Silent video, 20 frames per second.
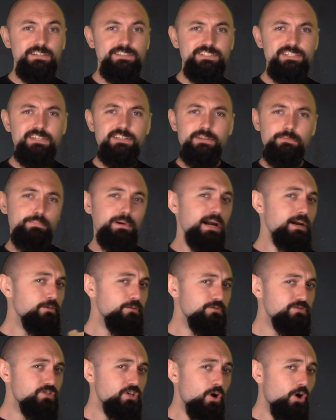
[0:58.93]
See, the
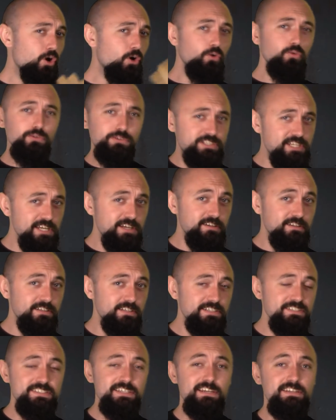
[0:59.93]
Pyro's whole kit
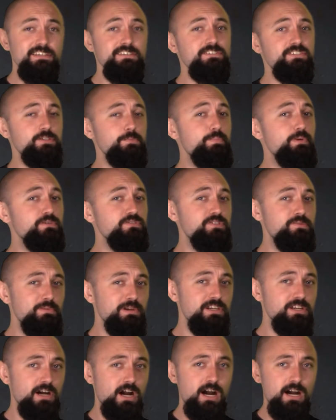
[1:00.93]
is that he's supposed to
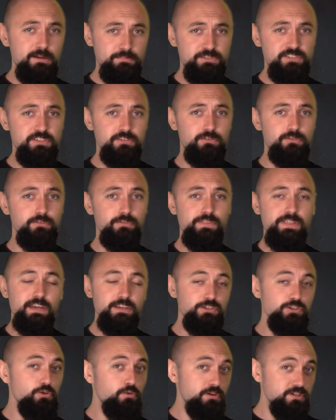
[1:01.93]
be an obstacle
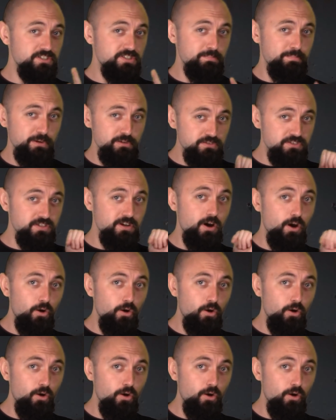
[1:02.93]
that you are supposed to